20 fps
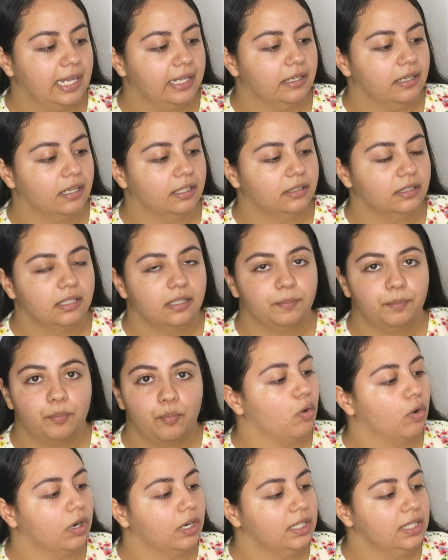I got the
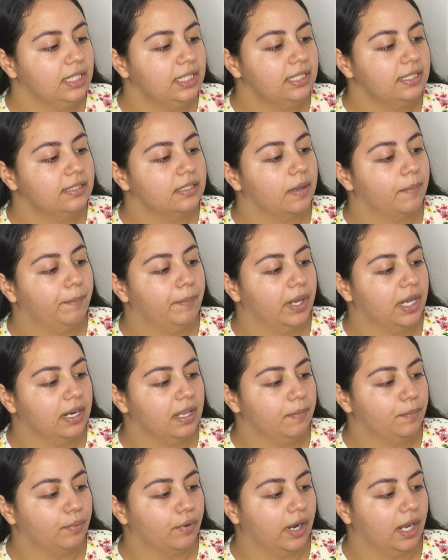poreless
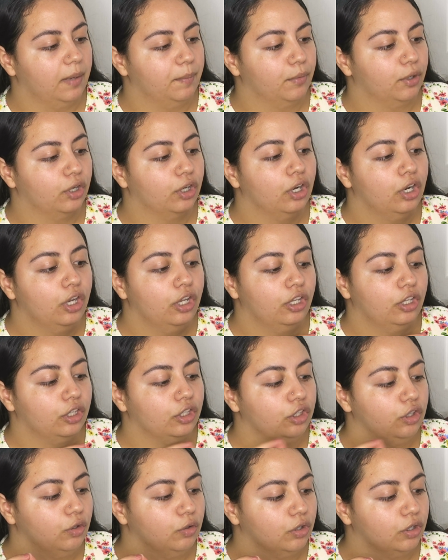putty primer
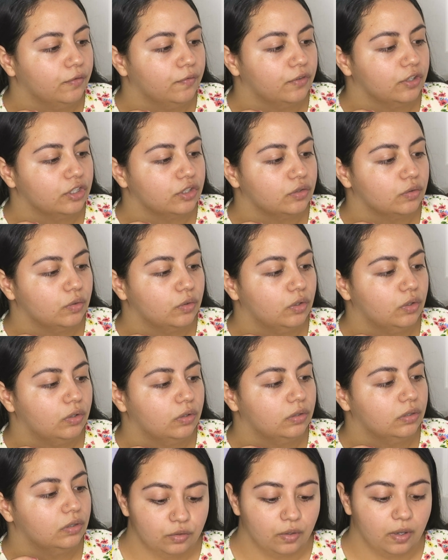
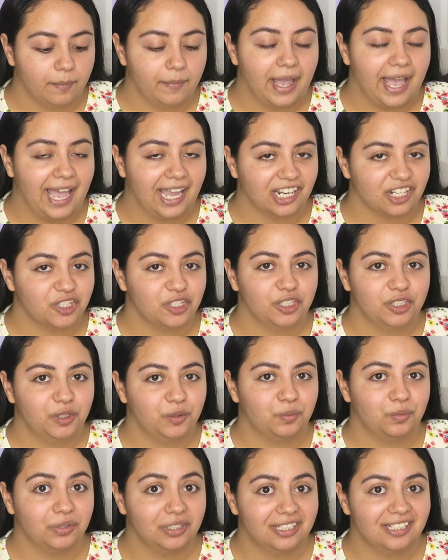universal, so I'm
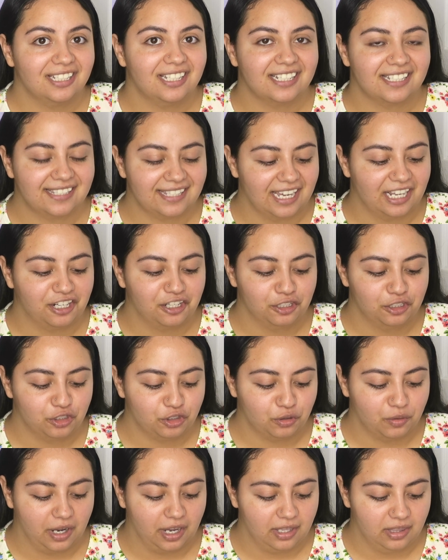actually really excited to
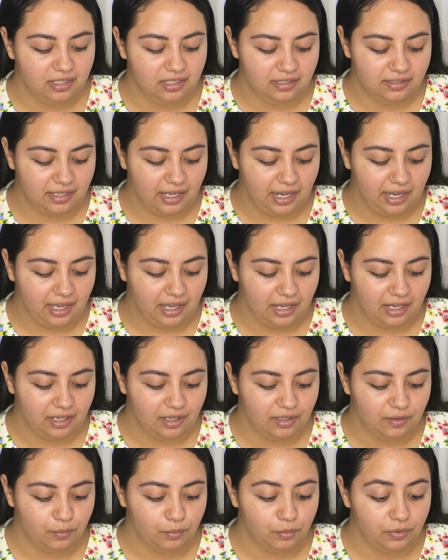try this.
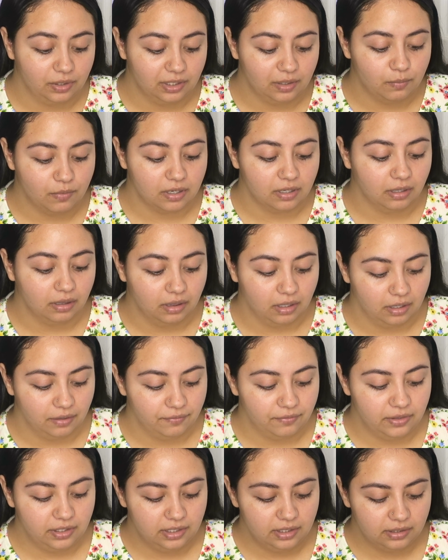I really want to
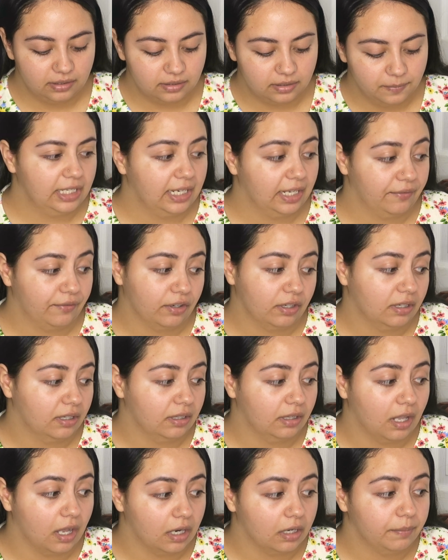love this, and I've heard a
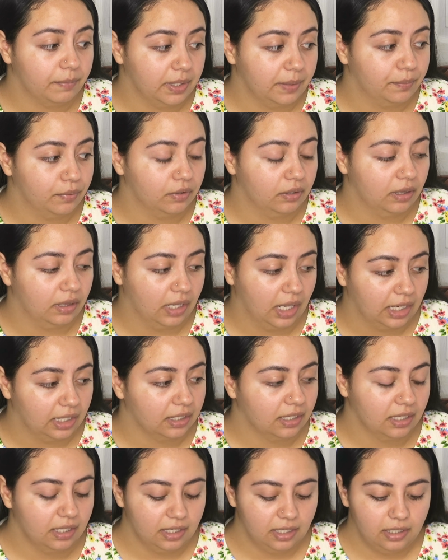lot of people
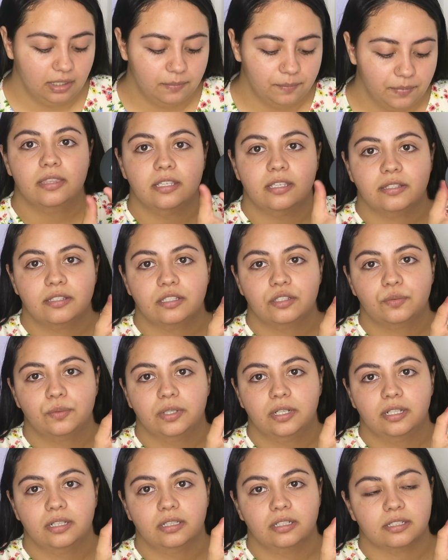like it. This is
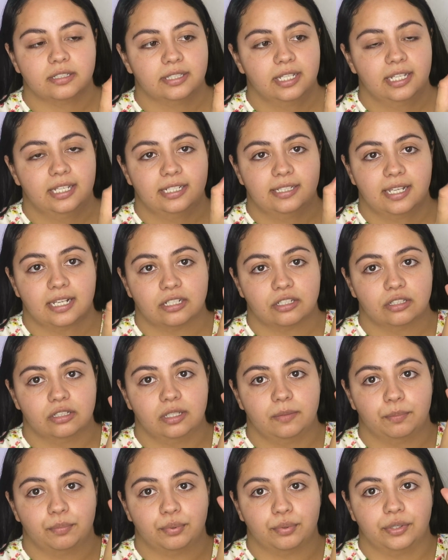what it looks like. It's
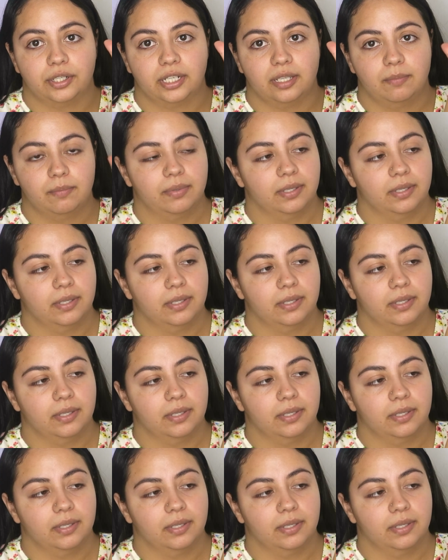actually pretty